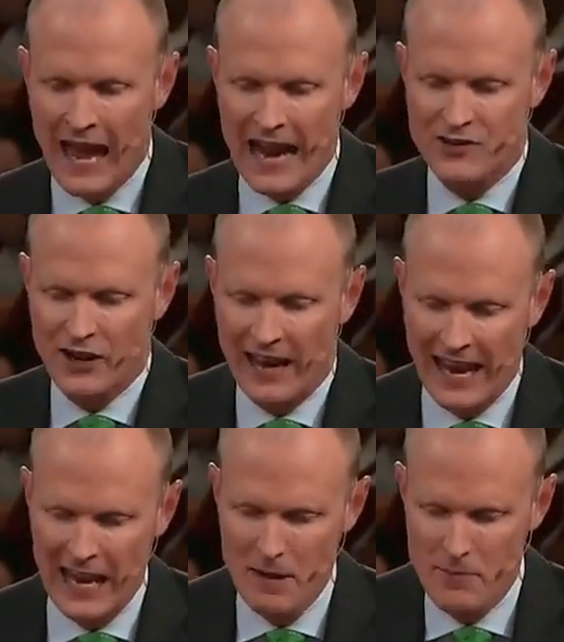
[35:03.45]
And to
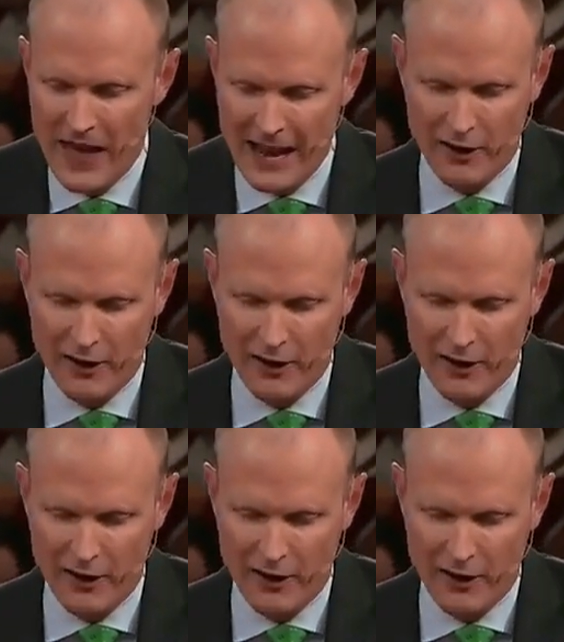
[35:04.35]
him they